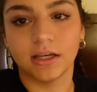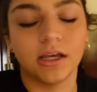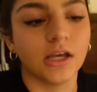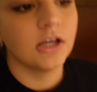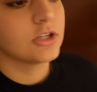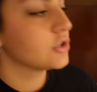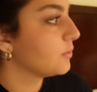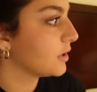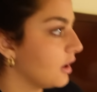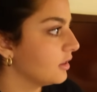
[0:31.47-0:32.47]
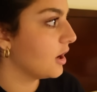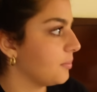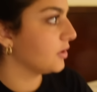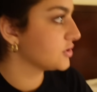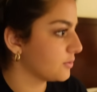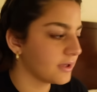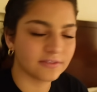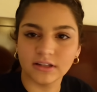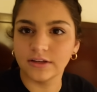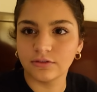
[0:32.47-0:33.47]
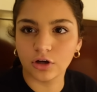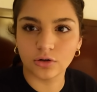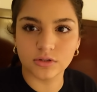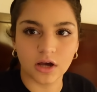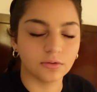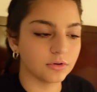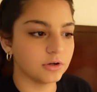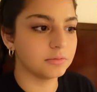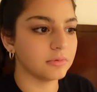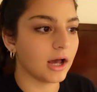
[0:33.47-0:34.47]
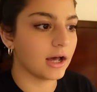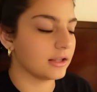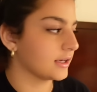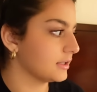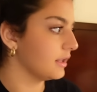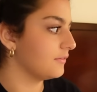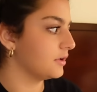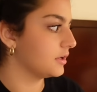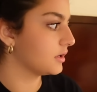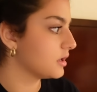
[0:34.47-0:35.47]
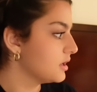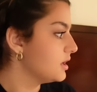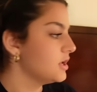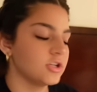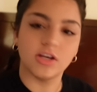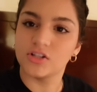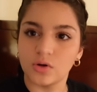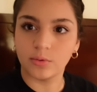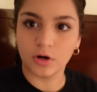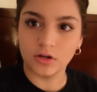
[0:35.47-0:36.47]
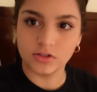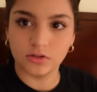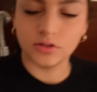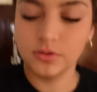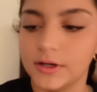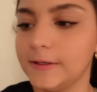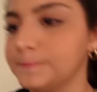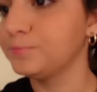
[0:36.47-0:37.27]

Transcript: So we're all up. Also, we have to leave the hotel room at like 11. So that's what we're also doing.